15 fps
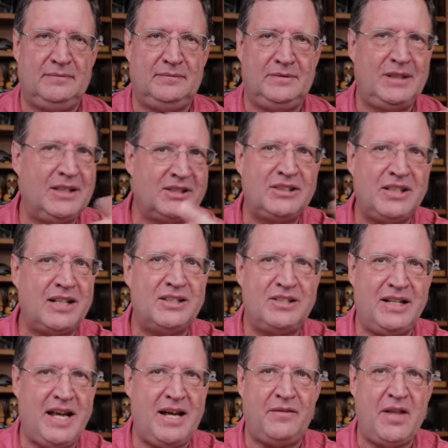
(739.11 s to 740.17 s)
Just sucks
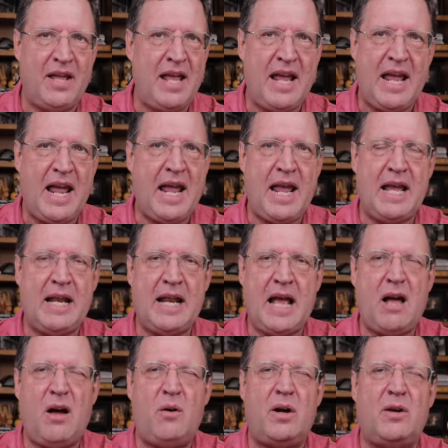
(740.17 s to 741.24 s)
it out. And
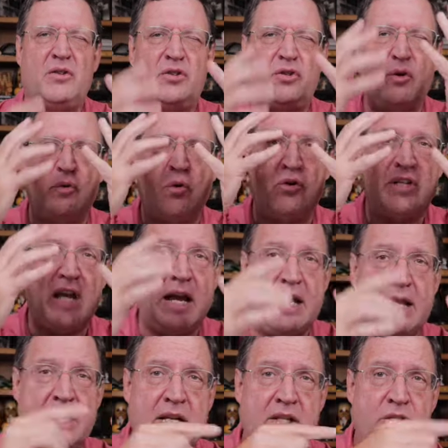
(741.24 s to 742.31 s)
I was so grossed out.
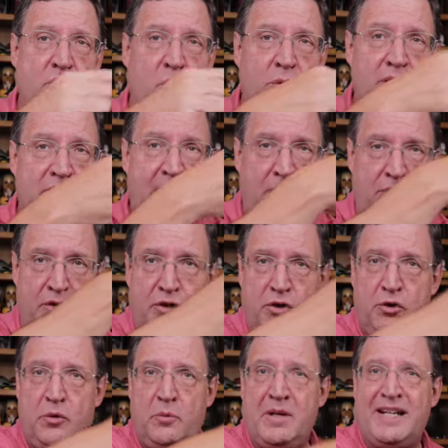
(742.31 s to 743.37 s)
And then it's going down the
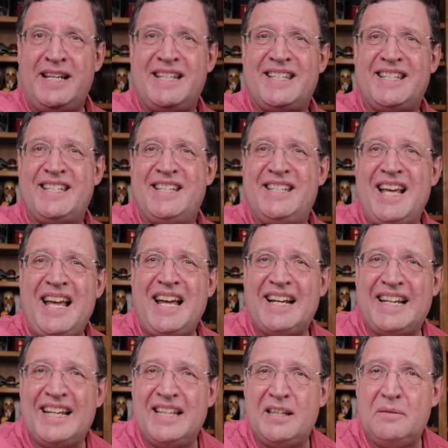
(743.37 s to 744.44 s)
tube, and it gets
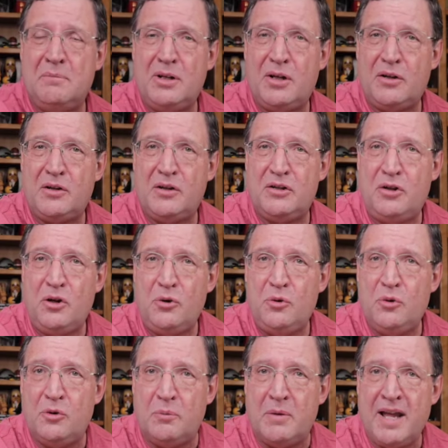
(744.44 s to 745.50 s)
stuck in the middle of the
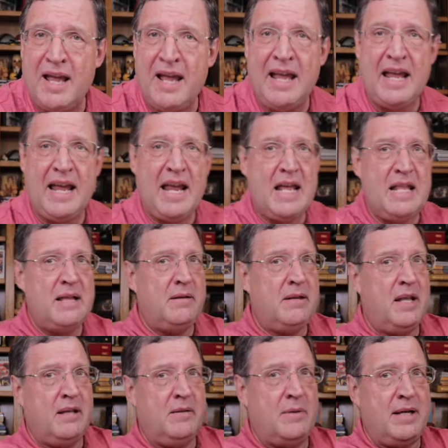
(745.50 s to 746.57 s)
tube. And then
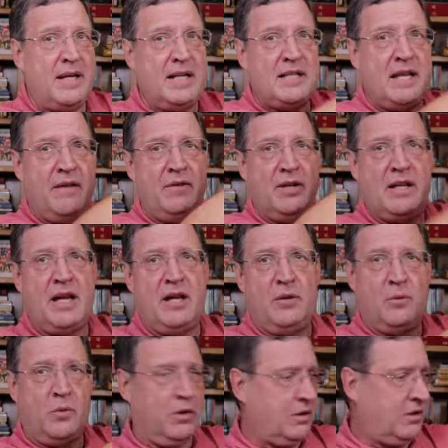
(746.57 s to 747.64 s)
my dad's having to kind of
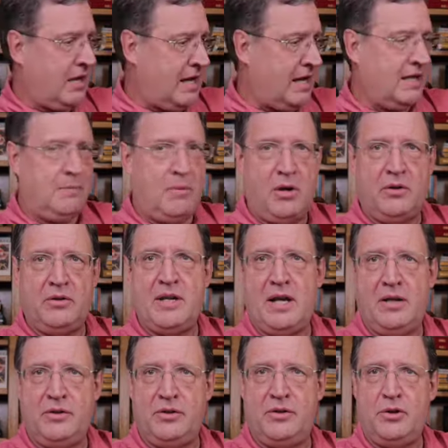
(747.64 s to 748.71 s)
work the eyeball
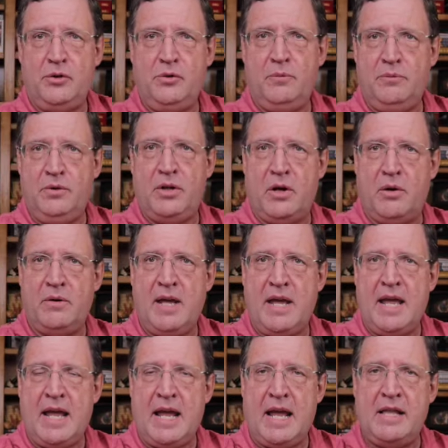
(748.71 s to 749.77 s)
down the tube,
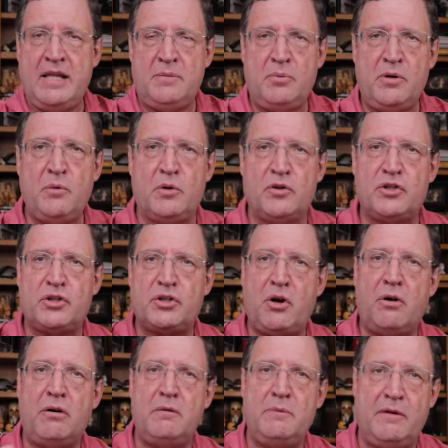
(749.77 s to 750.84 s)
And it's pretty well
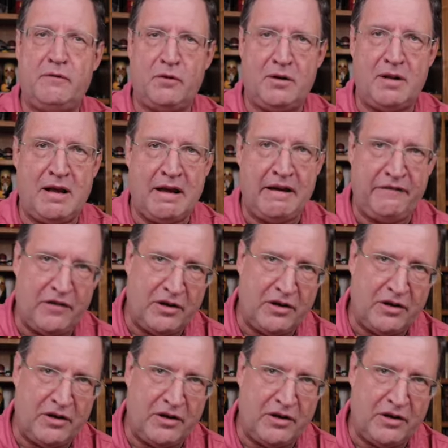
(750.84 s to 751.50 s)
scarred me for life.